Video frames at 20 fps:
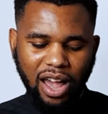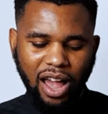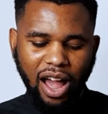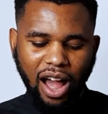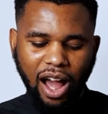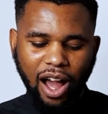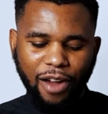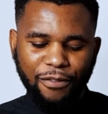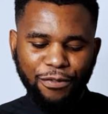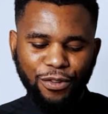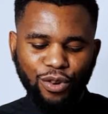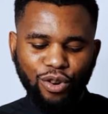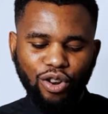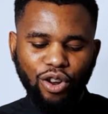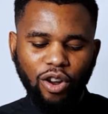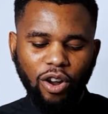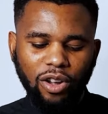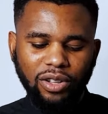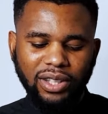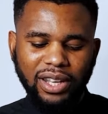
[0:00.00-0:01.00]
have you
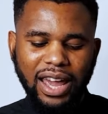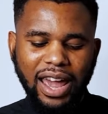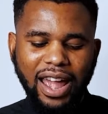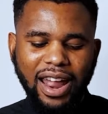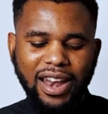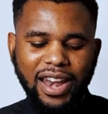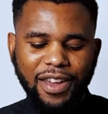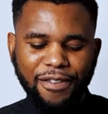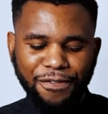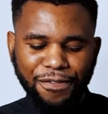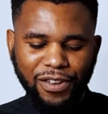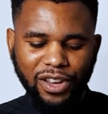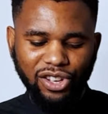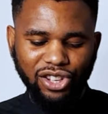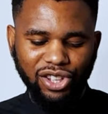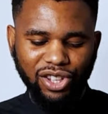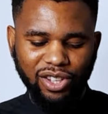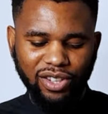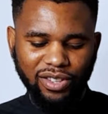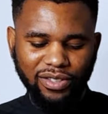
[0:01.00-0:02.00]
caught any
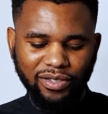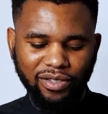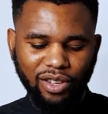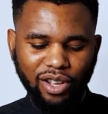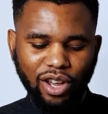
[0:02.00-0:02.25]
fish?